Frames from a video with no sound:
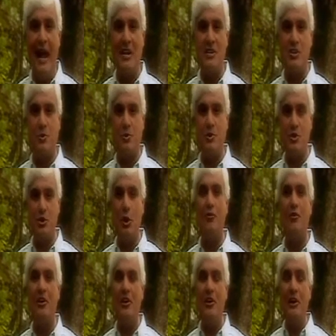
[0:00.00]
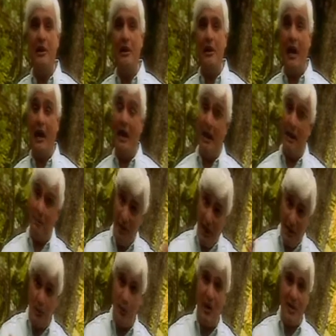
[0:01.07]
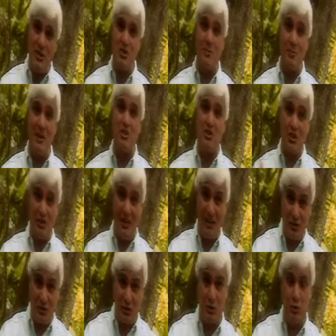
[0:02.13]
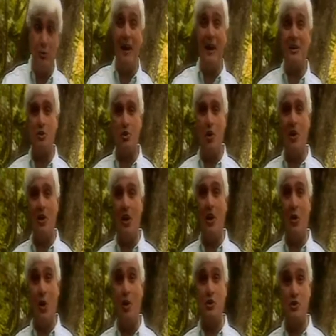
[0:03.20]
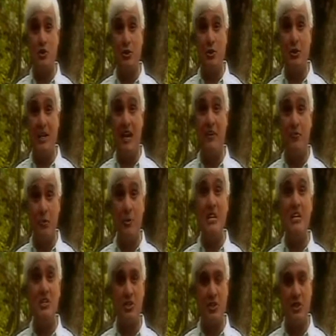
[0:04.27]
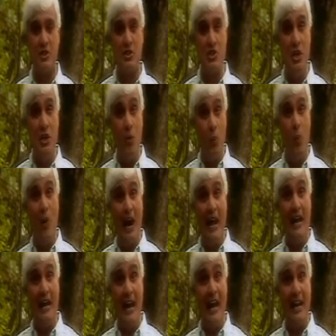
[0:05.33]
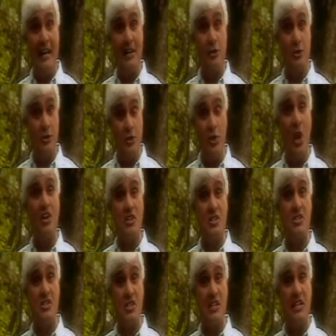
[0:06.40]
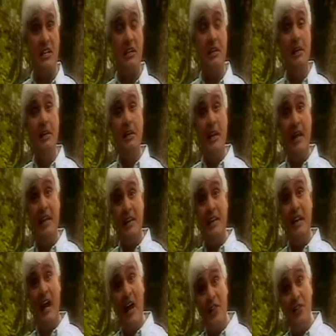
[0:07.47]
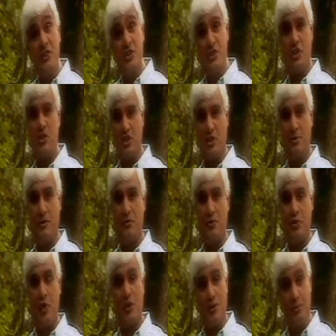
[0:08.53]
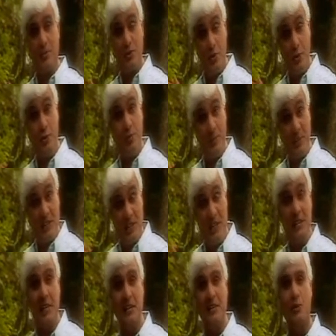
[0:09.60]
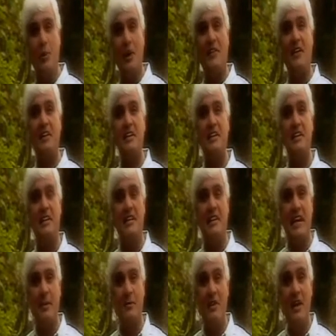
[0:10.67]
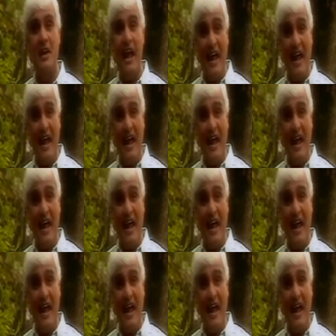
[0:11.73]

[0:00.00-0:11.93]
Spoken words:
As it was over, and by the way, I should mention that through my talk, I also gave reasons why I could not see any other system of truth, particularly the one that he had named